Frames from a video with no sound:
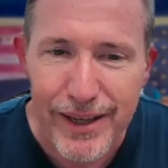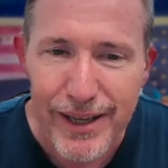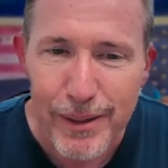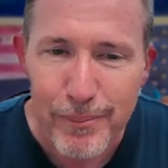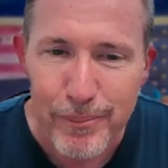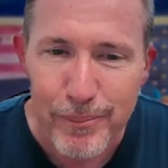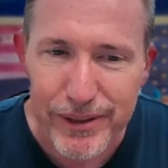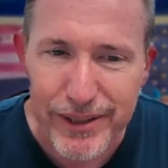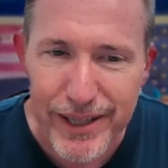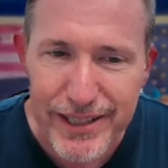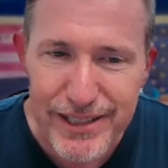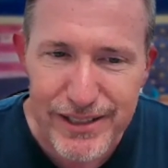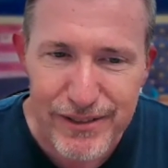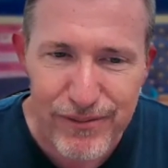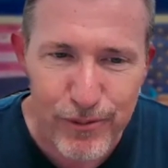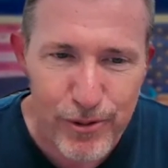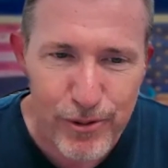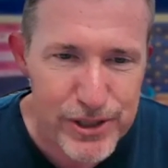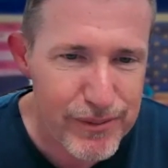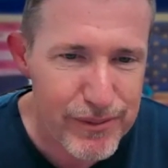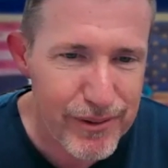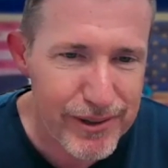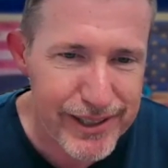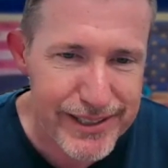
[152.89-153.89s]
But
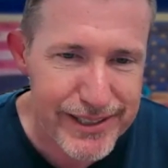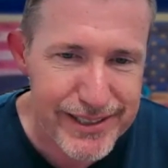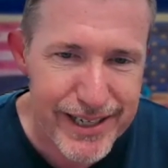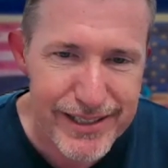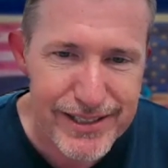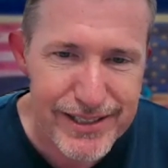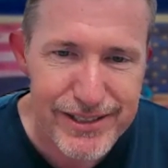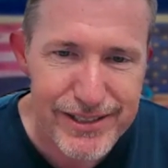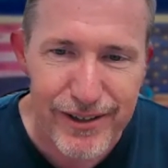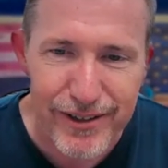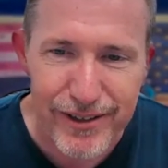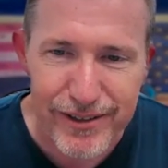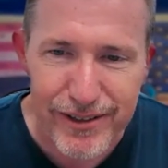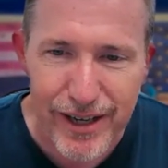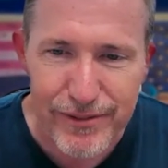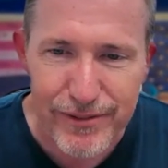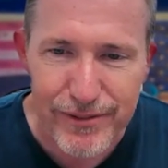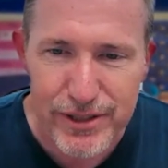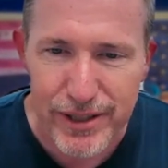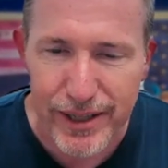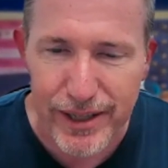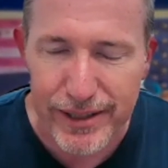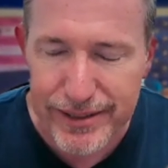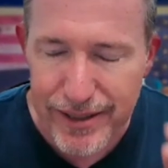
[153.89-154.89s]
first of all, let's get started
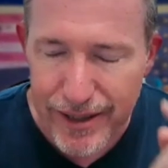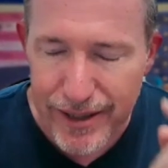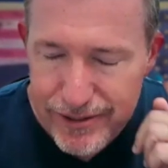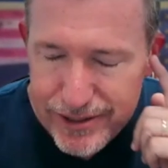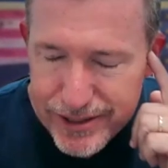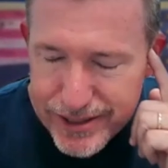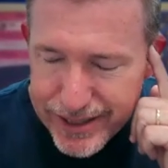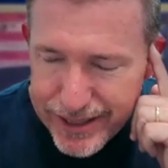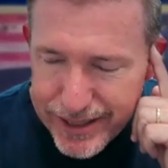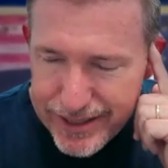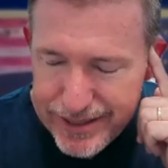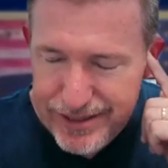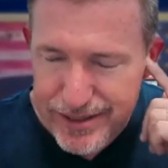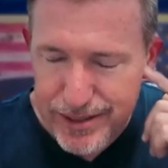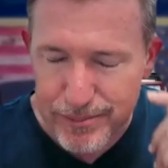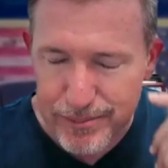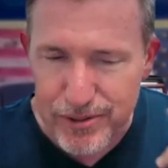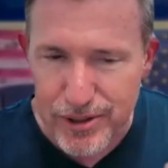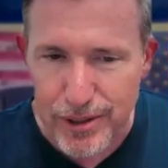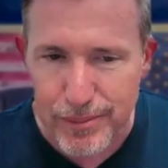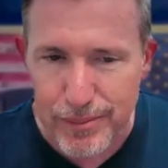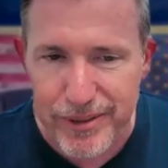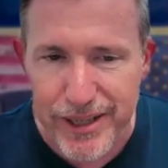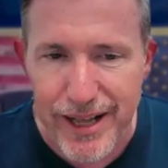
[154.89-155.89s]
off to understand some
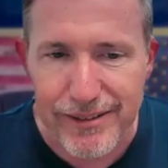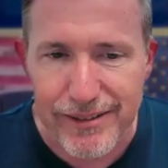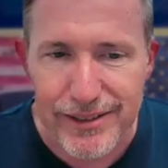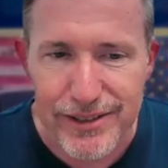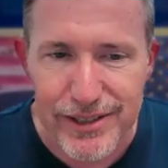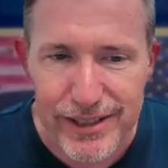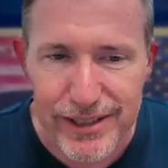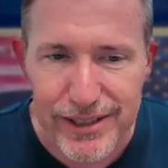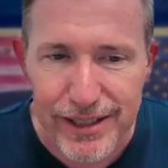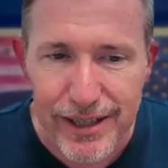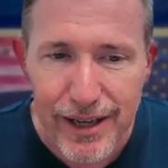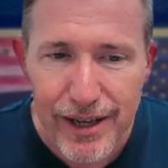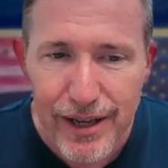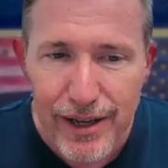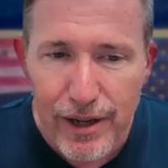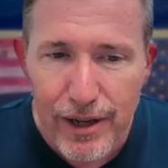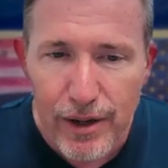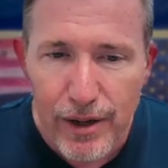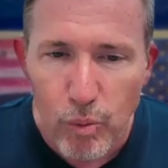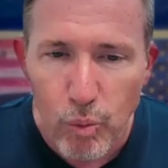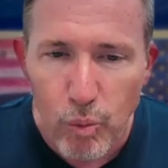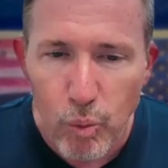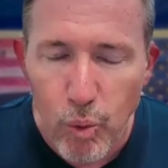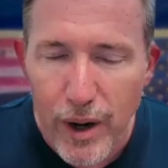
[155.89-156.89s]
terminology.
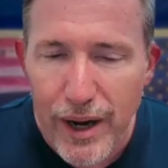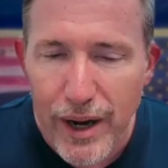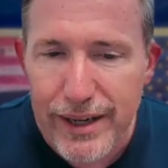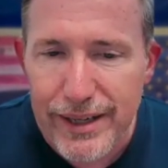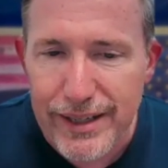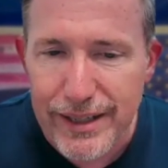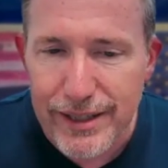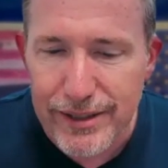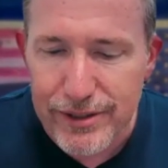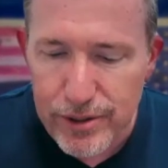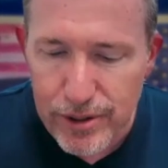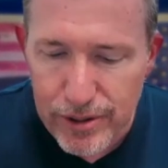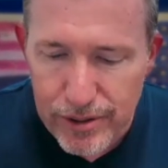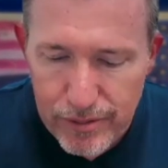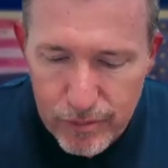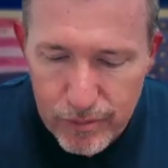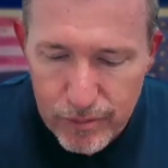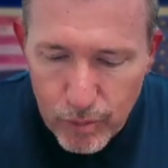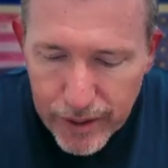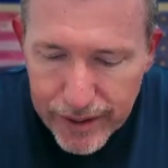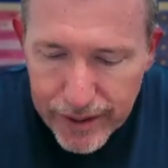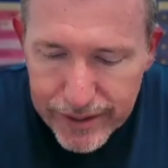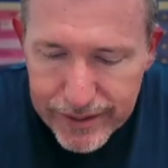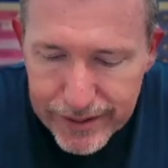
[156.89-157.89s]
What in
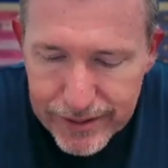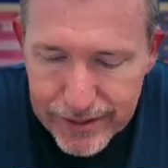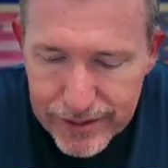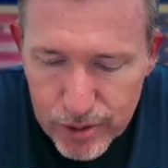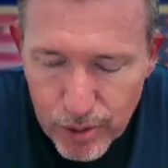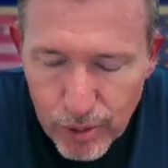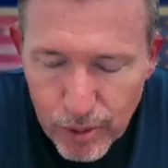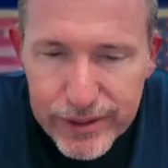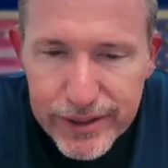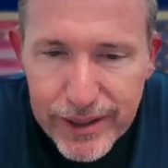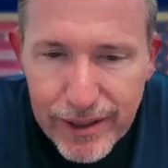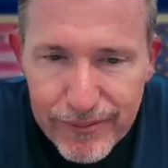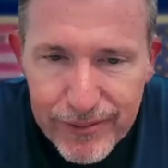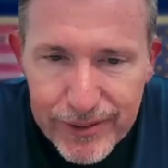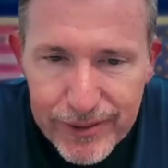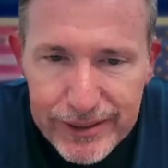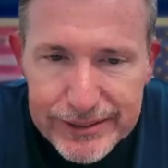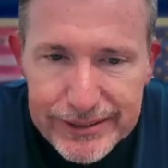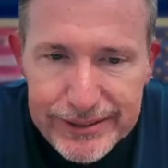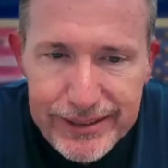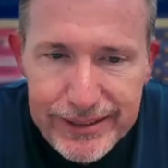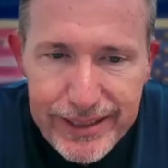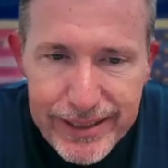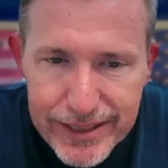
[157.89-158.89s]
your
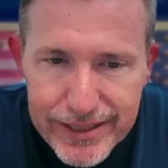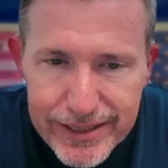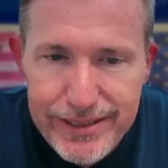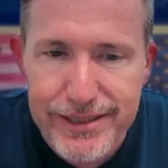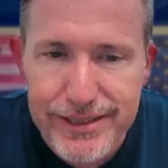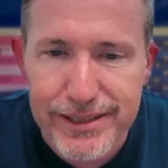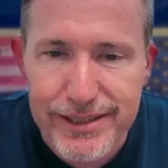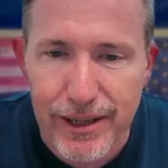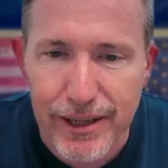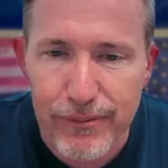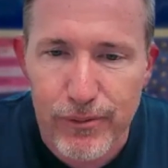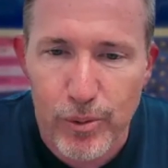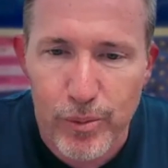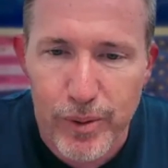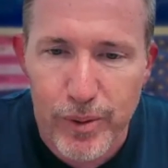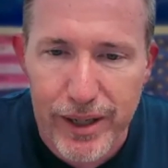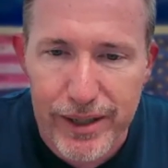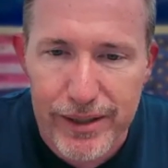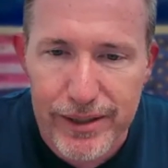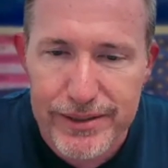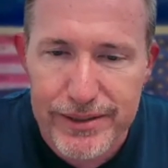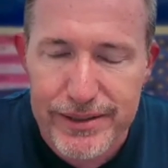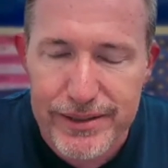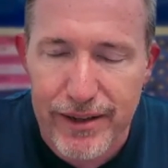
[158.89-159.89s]
definition is
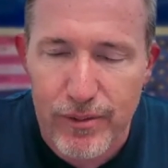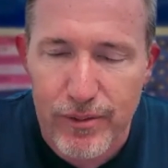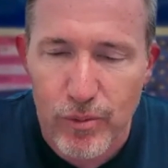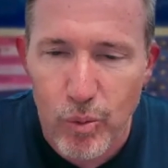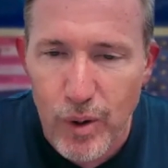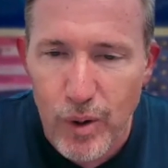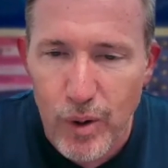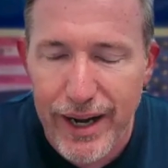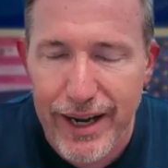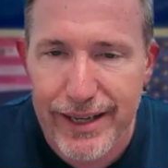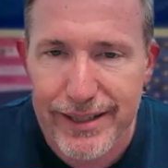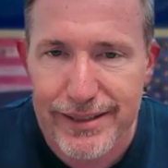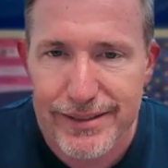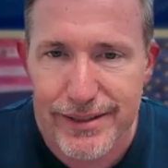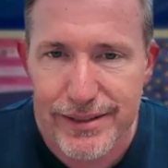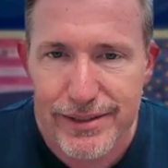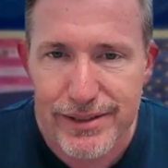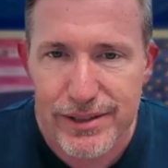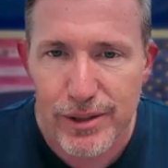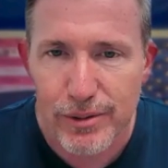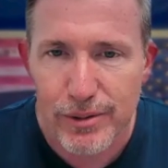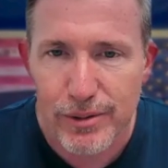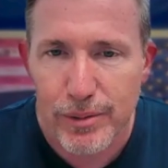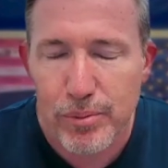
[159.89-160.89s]
self-awareness and why is it
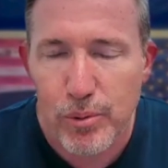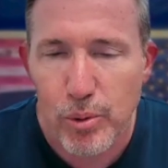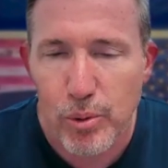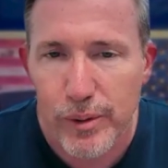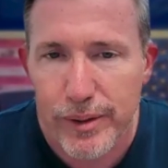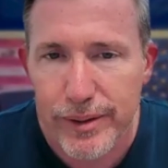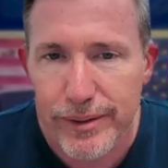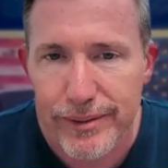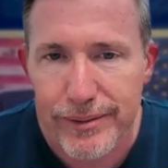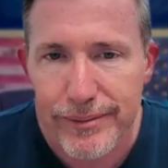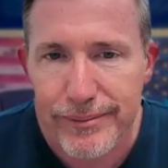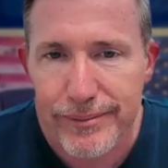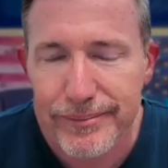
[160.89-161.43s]
so important?